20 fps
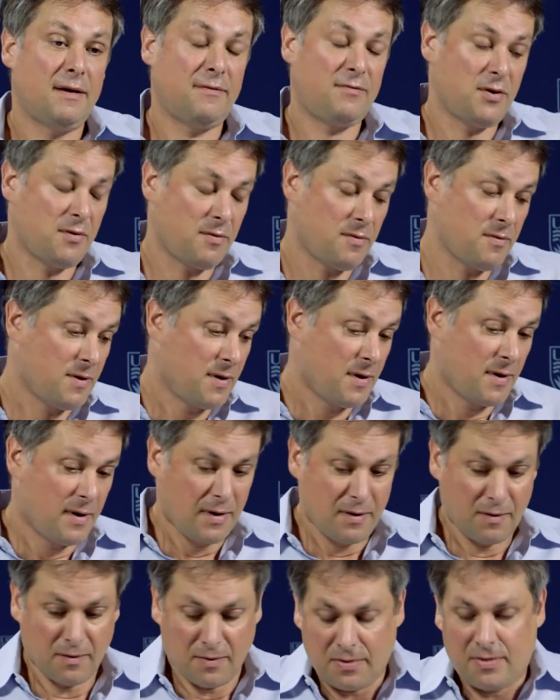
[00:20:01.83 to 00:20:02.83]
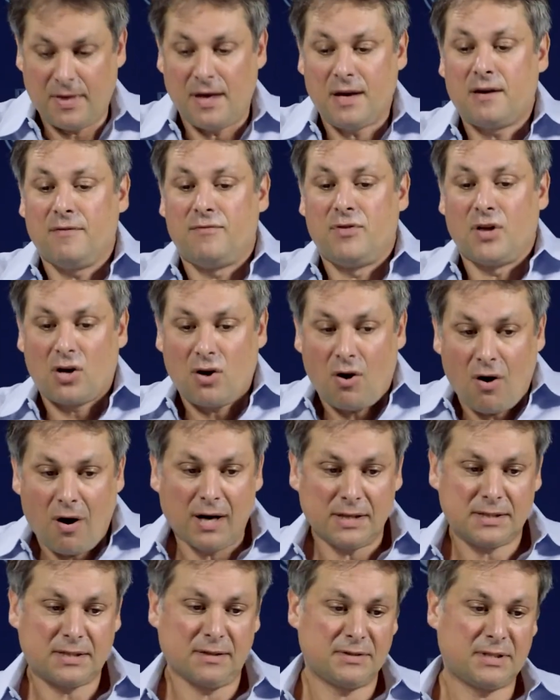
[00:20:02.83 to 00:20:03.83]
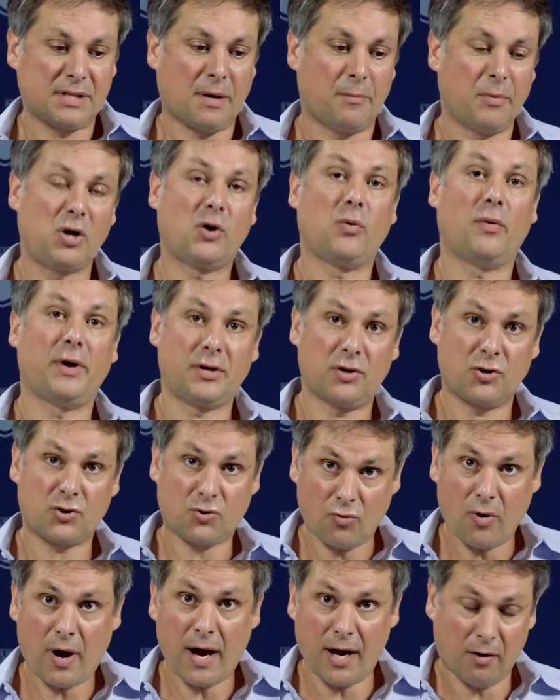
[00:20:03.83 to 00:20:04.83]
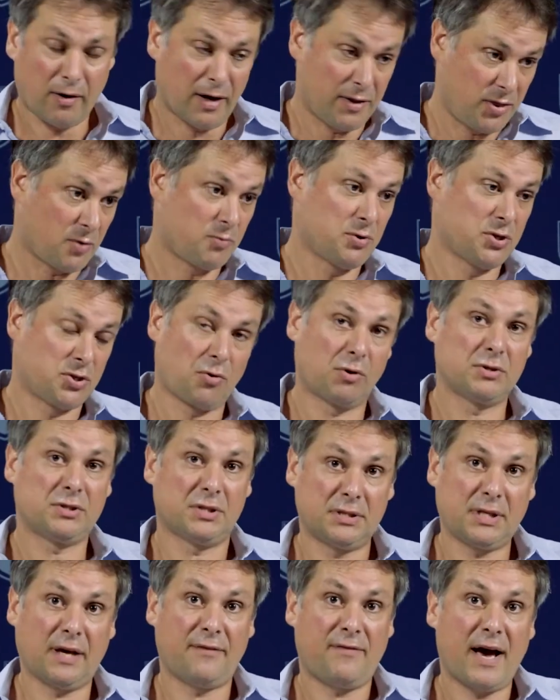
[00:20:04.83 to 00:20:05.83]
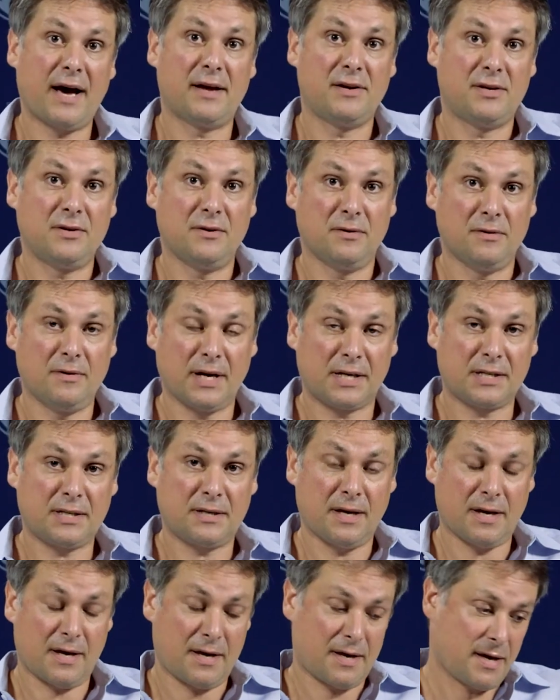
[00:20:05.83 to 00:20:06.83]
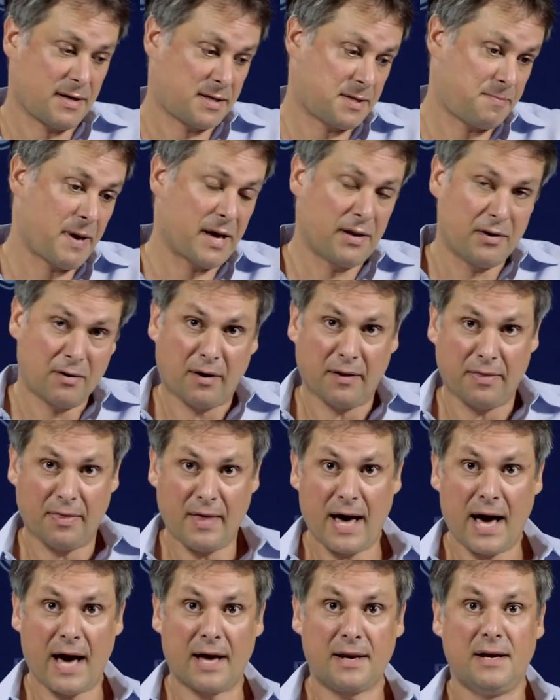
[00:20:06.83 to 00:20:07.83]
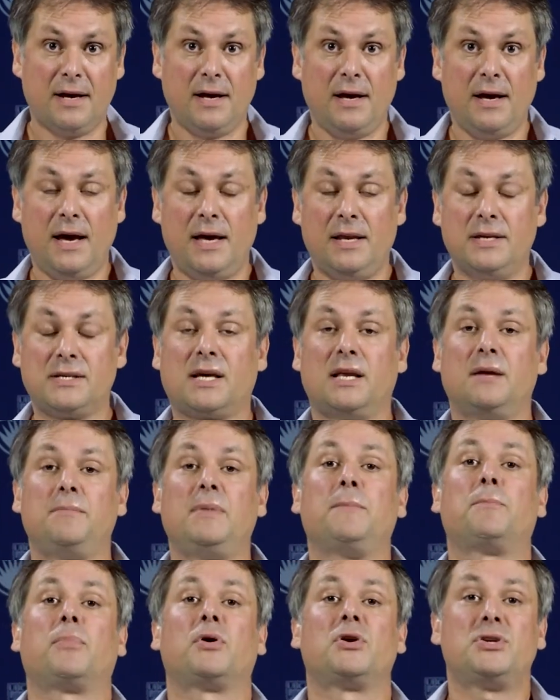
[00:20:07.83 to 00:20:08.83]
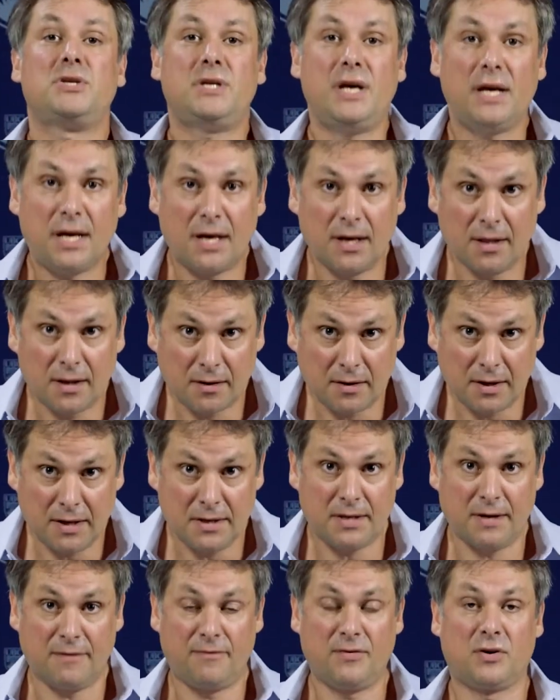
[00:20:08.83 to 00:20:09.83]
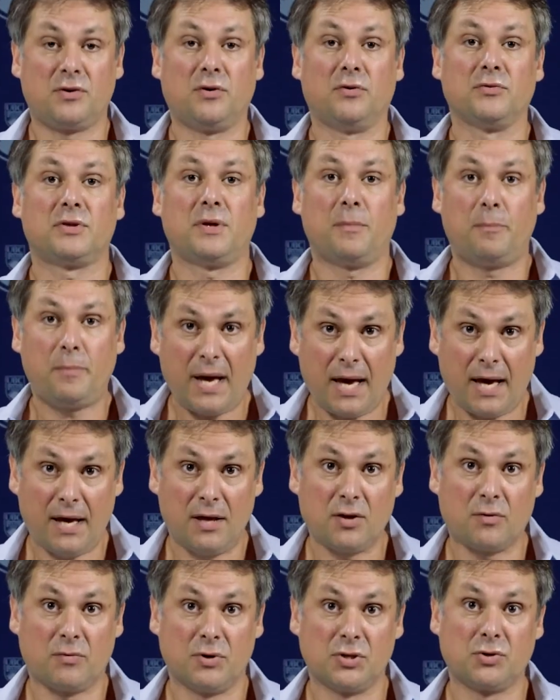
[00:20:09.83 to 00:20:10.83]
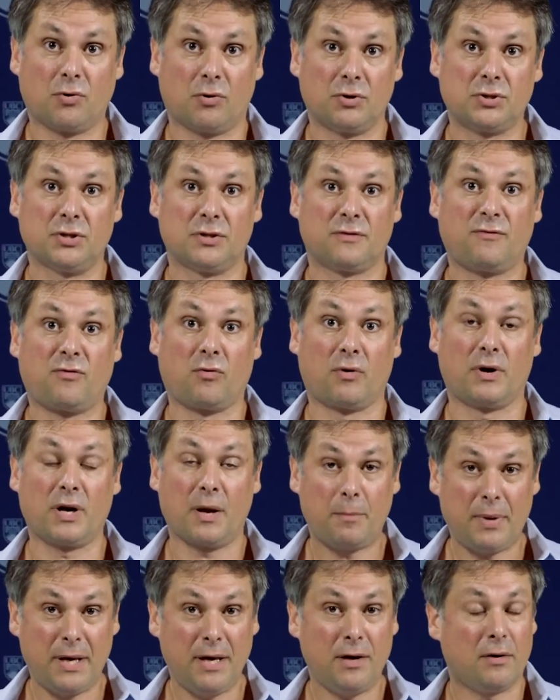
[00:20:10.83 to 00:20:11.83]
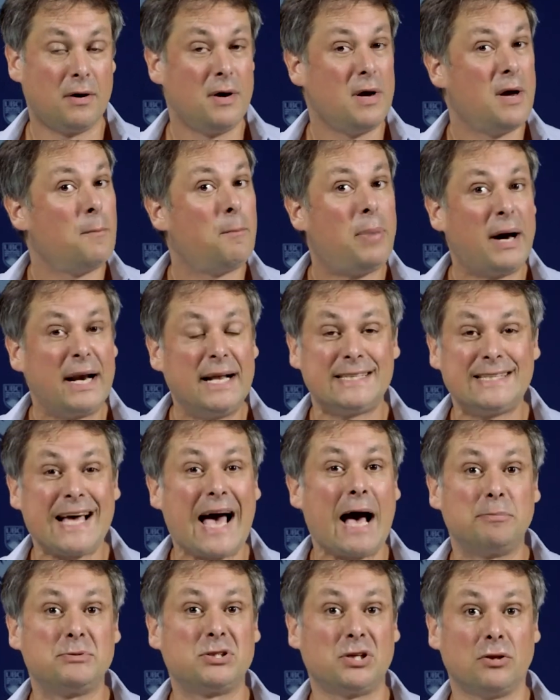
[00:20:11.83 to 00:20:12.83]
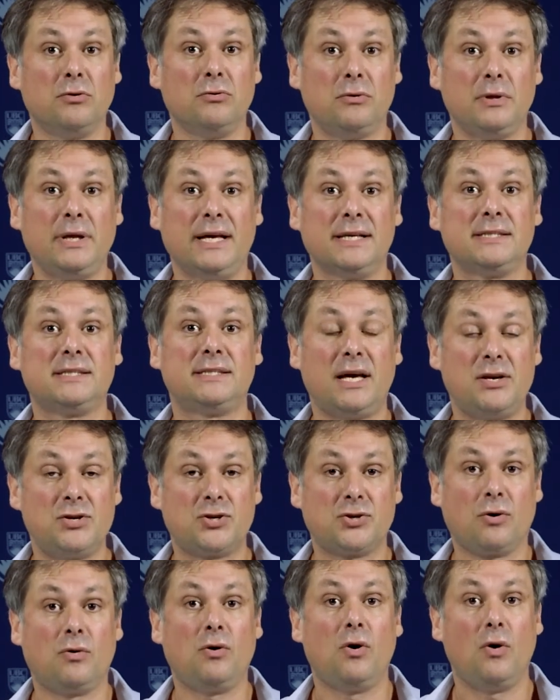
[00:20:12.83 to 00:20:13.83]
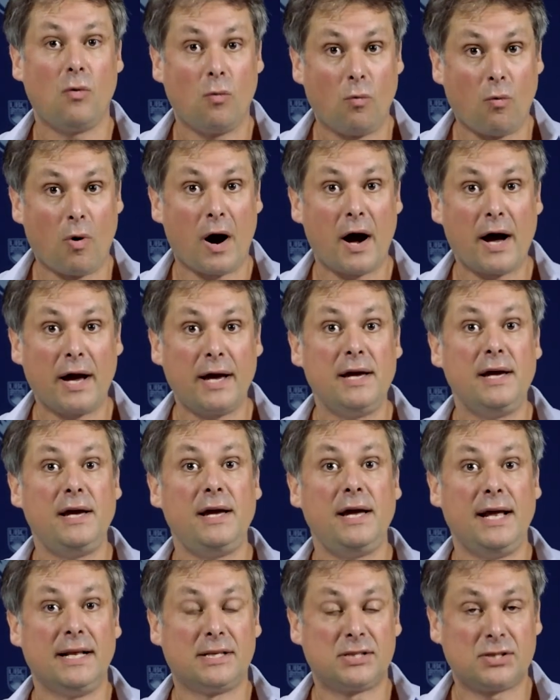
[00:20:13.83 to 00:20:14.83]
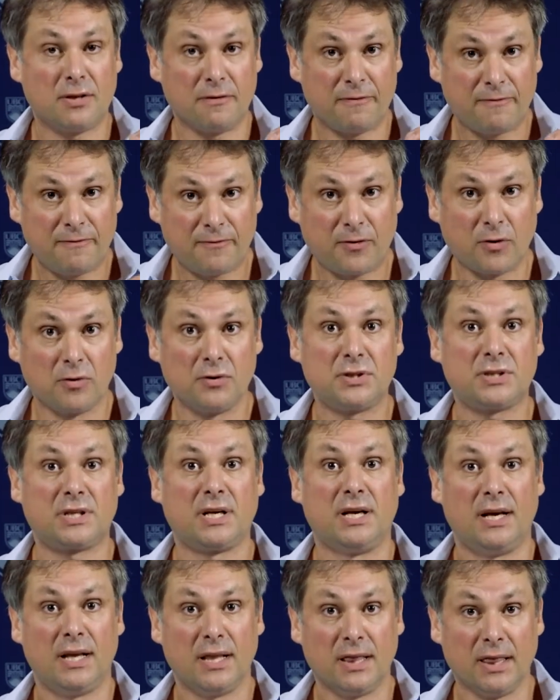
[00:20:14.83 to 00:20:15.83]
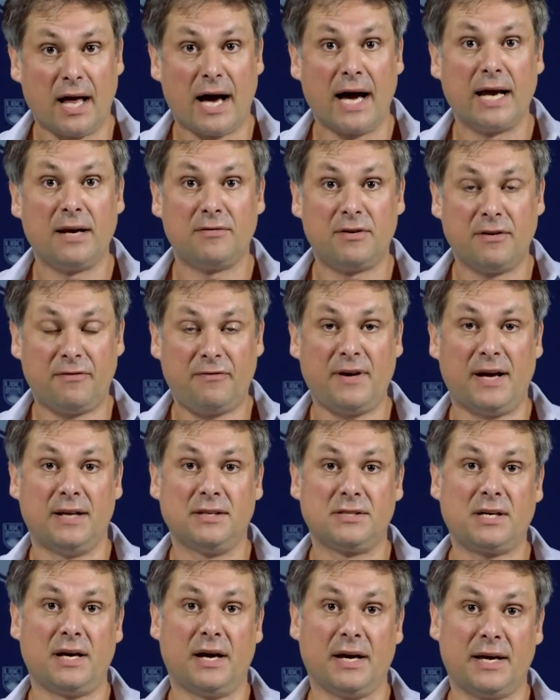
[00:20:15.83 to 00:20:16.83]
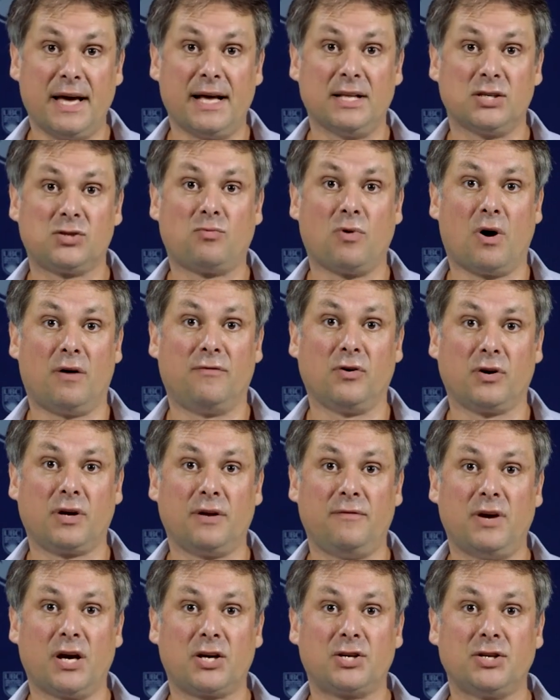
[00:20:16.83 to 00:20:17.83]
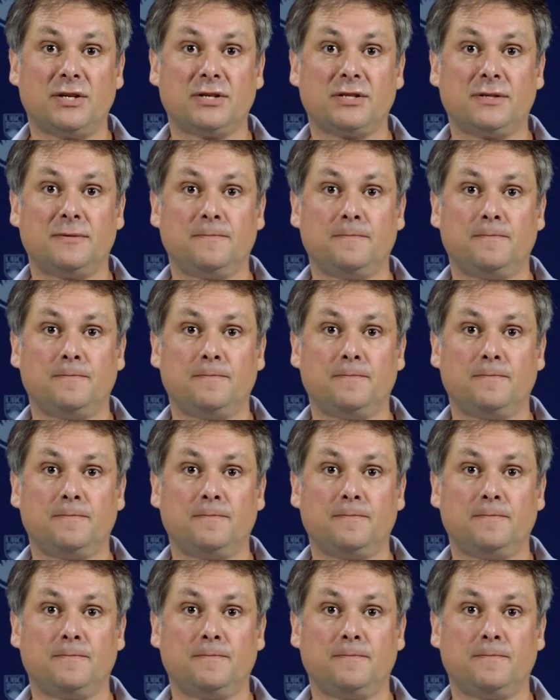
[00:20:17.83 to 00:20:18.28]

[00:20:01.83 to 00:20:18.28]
if you think of the cost of someone going to trial and the resources they've had to expend on that, it is going to be particularly difficult to pay the resources for an appeal, but it's absolutely essential. Why? It's the first line of defense against wrongful convictions.